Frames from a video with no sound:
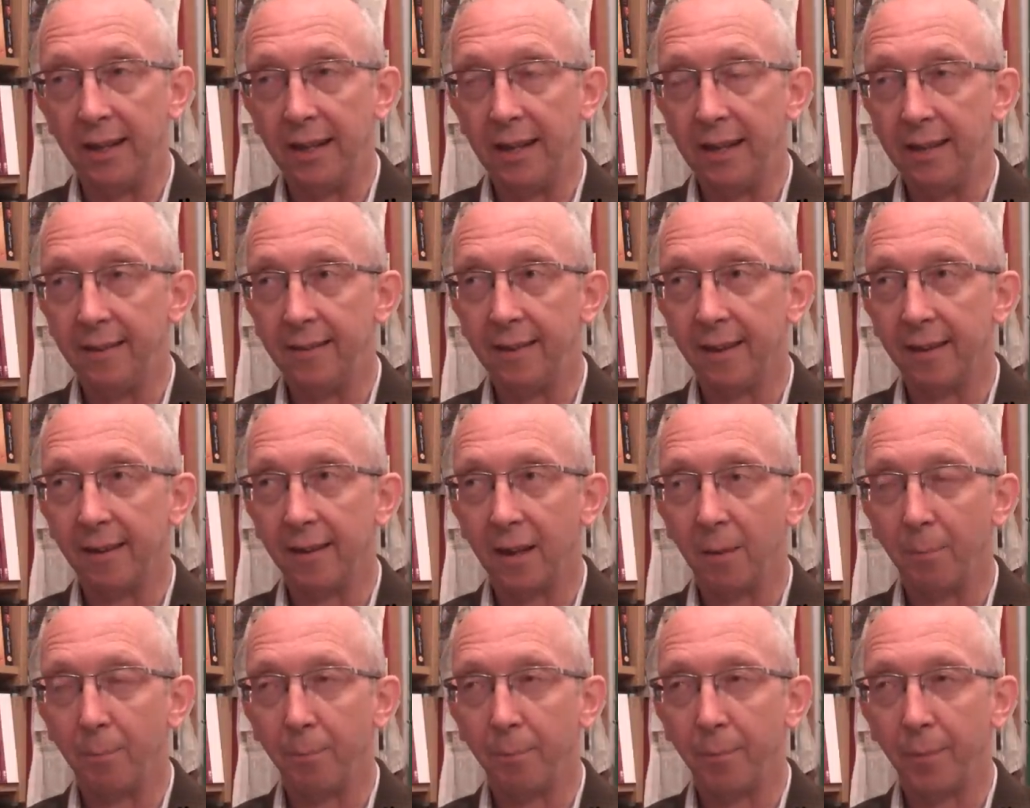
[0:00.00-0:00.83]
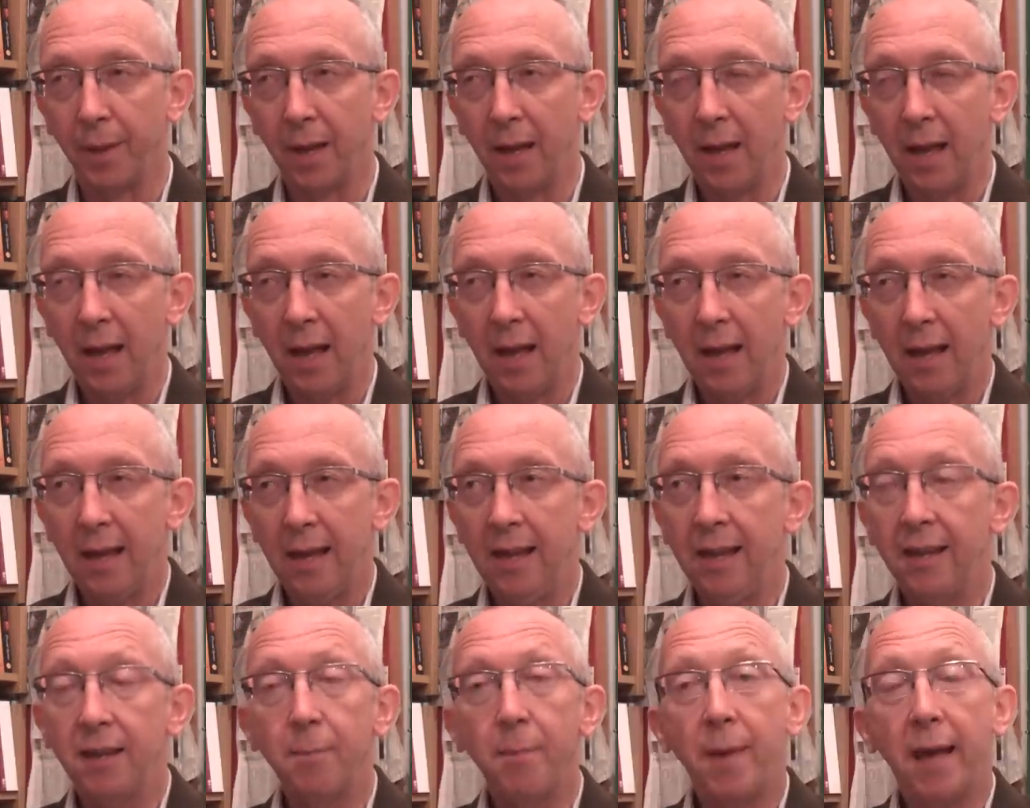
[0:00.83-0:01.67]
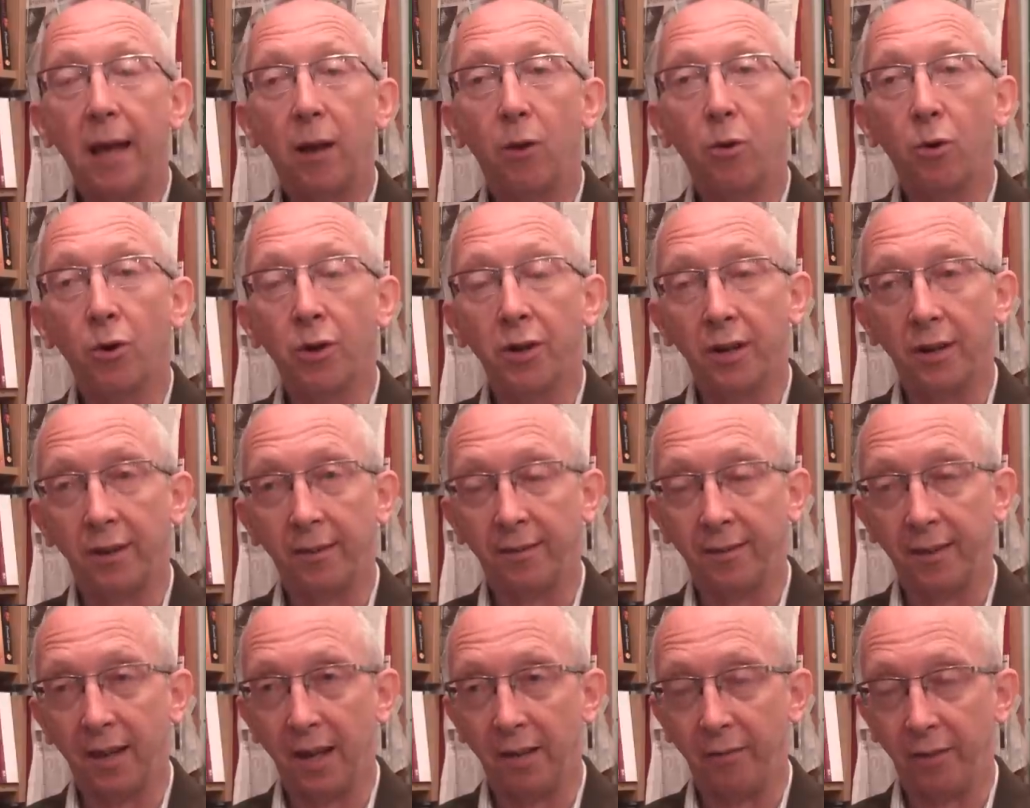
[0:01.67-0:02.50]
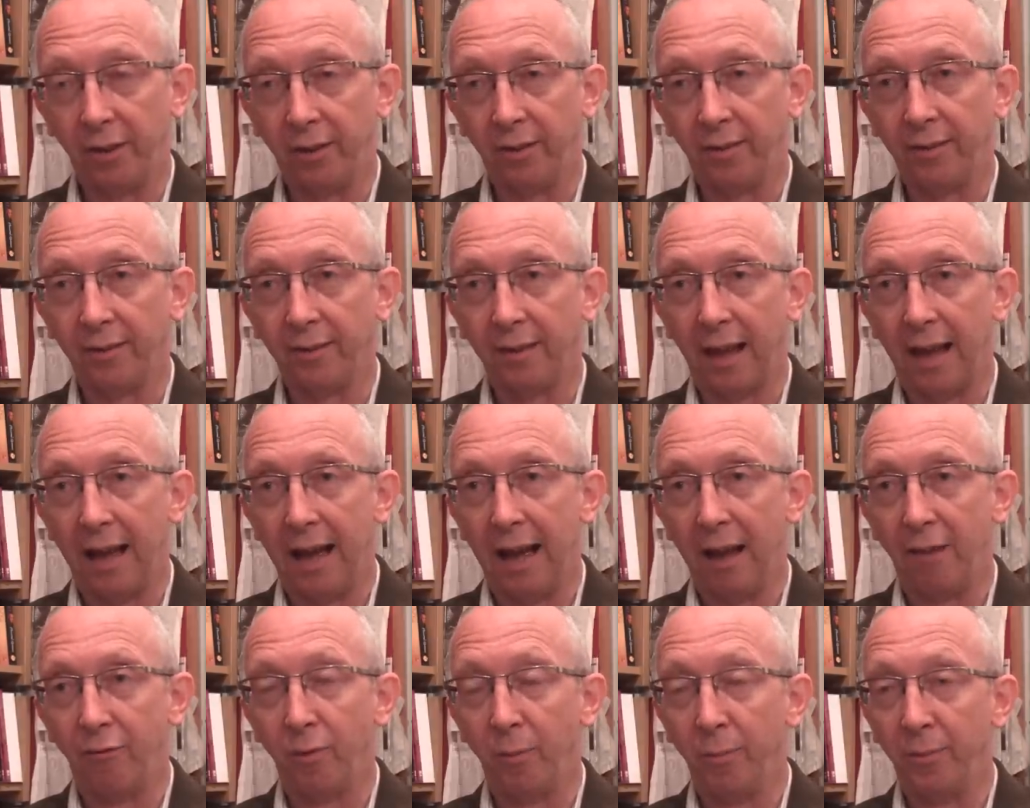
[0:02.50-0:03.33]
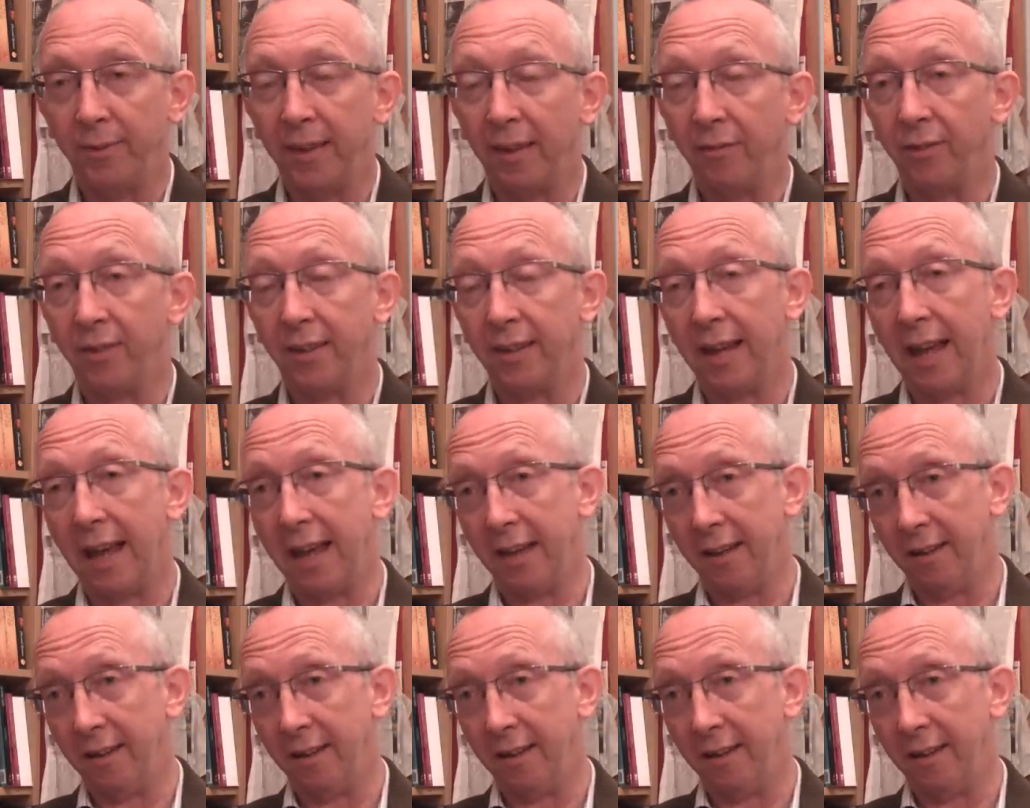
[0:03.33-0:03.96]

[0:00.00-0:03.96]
He set it up, he had a mail order service uh, from 78